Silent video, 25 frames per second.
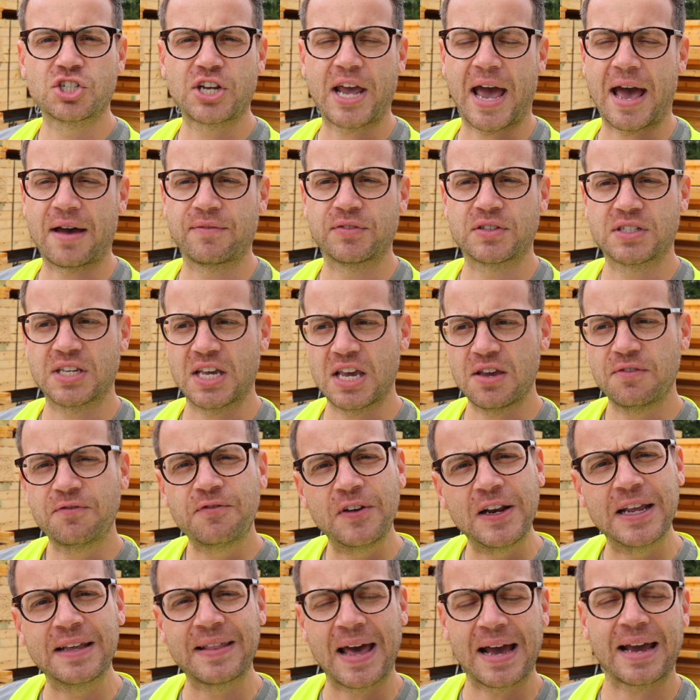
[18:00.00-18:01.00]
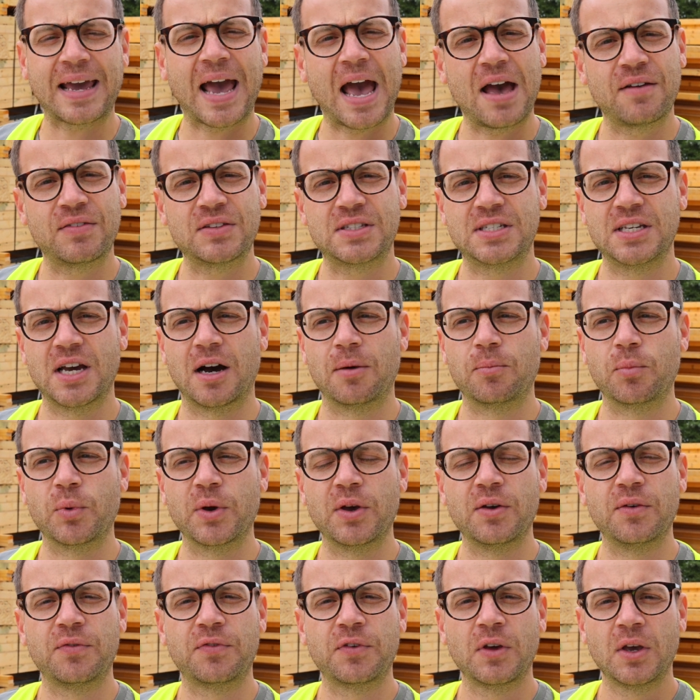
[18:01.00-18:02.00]
cavity, filling that cavity up
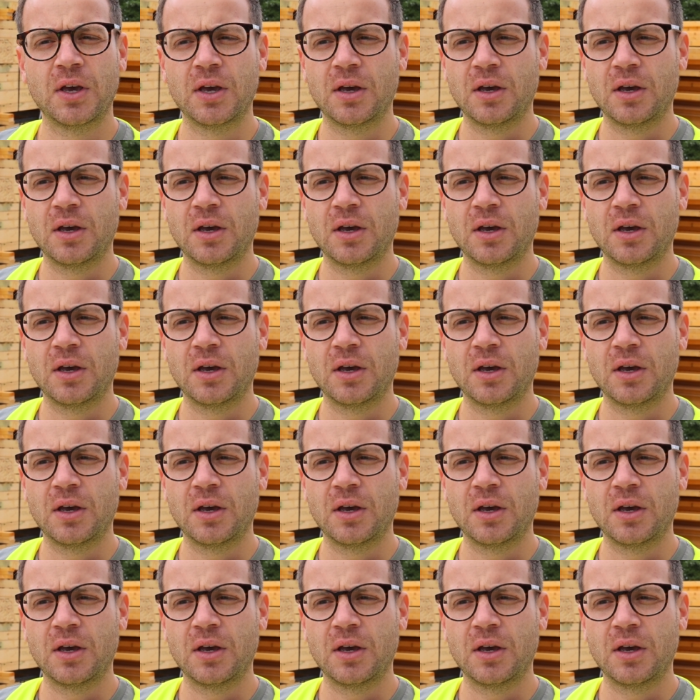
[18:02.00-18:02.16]
with